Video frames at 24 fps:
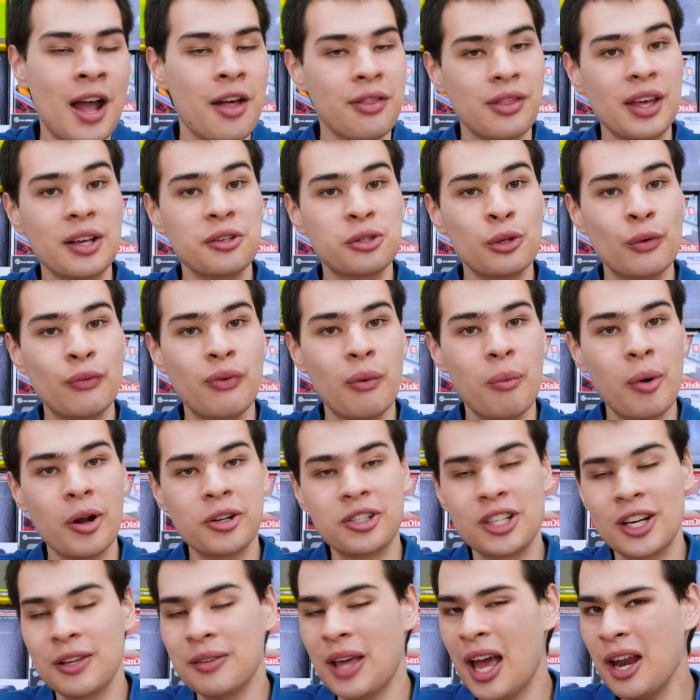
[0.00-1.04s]
Thanks all for
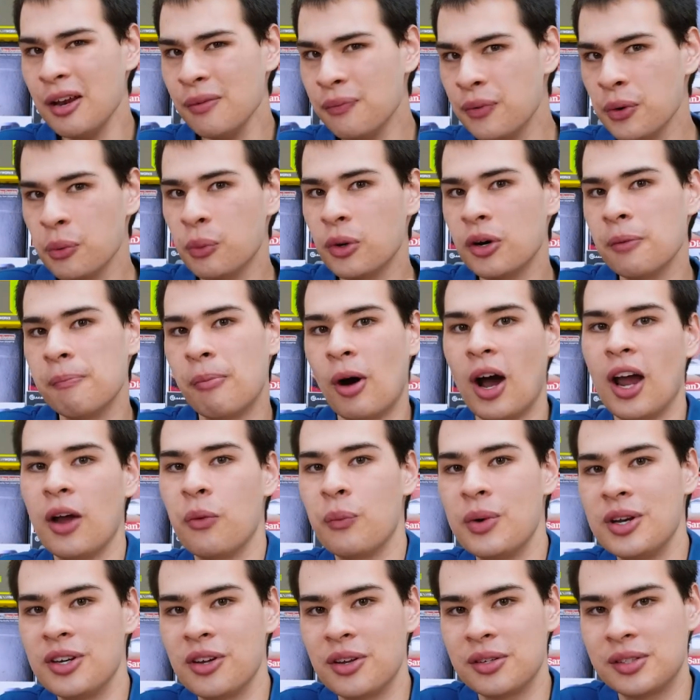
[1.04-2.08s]
watching, and if you want to buy a
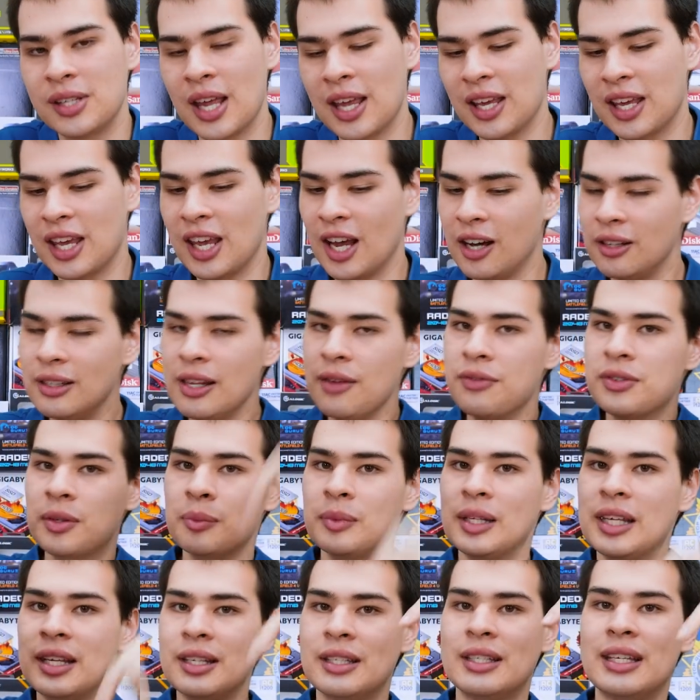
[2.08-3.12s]
Windows 10 key, I'll leave some
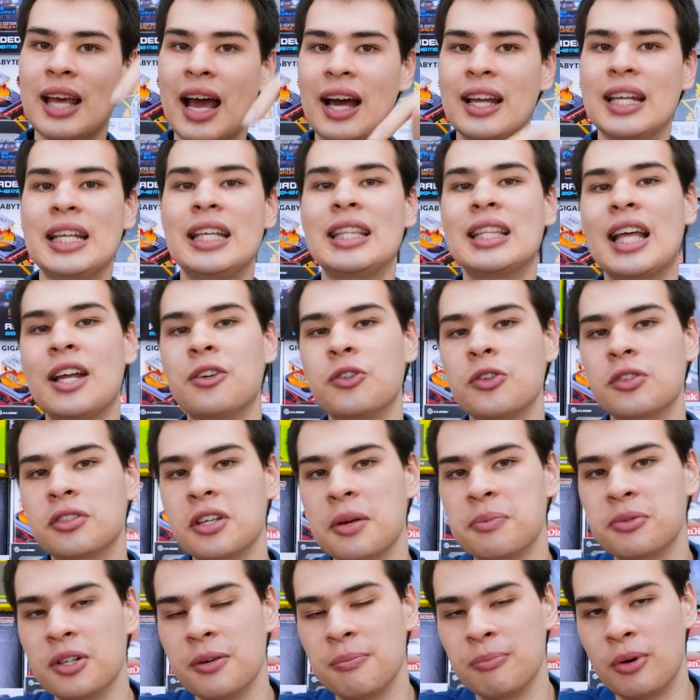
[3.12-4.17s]
links down in that
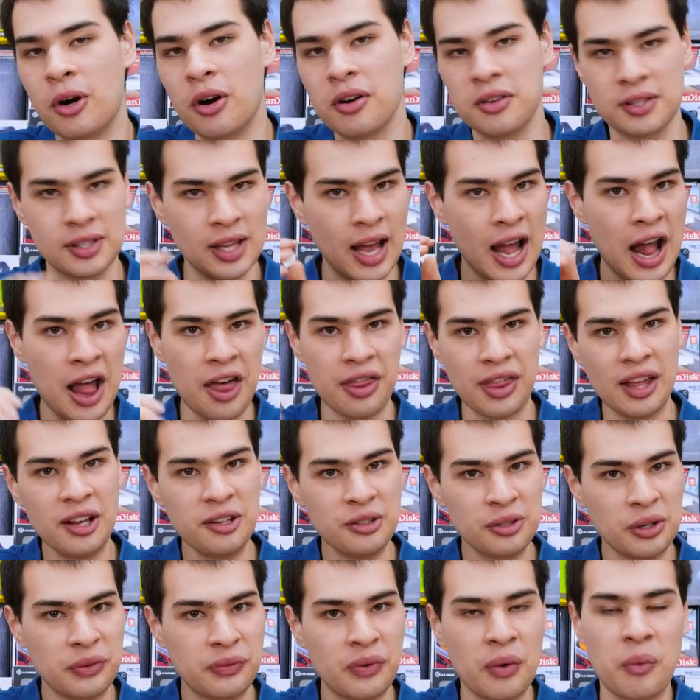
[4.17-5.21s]
description box.
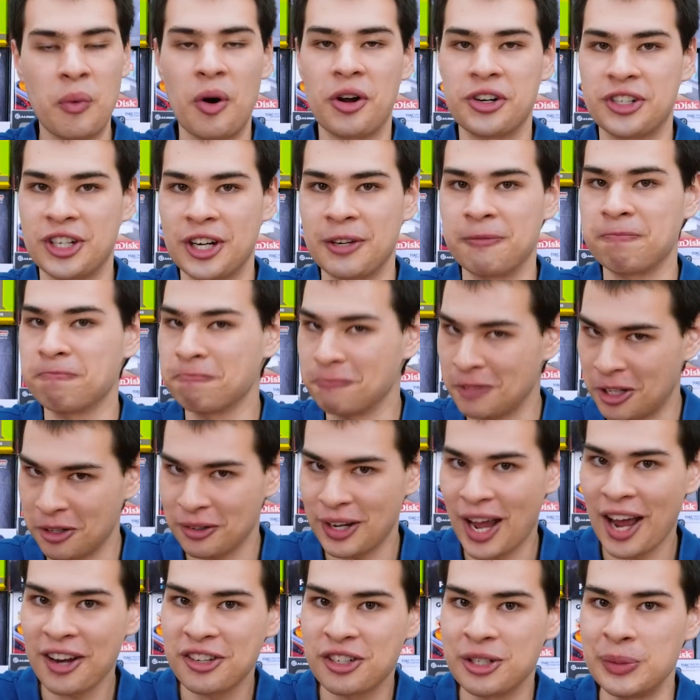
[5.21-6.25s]
Thanks all for watching, I'll
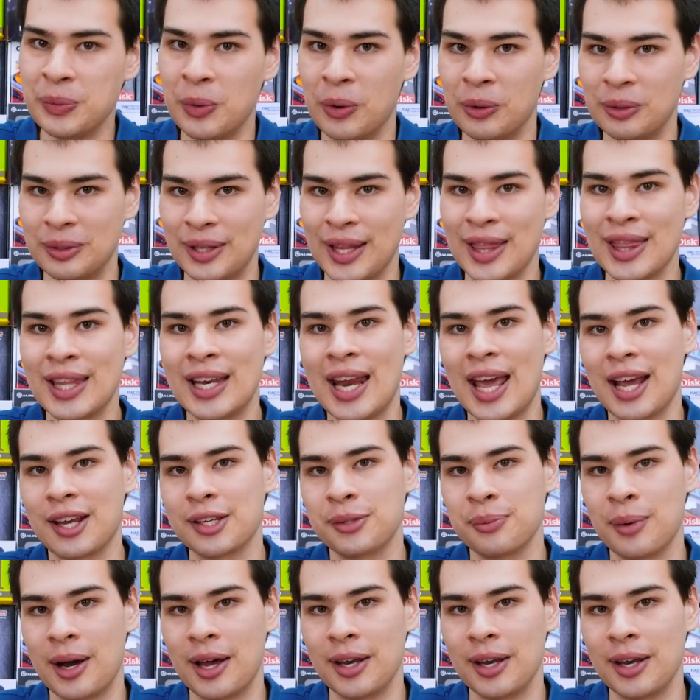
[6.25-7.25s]
catch you all in the next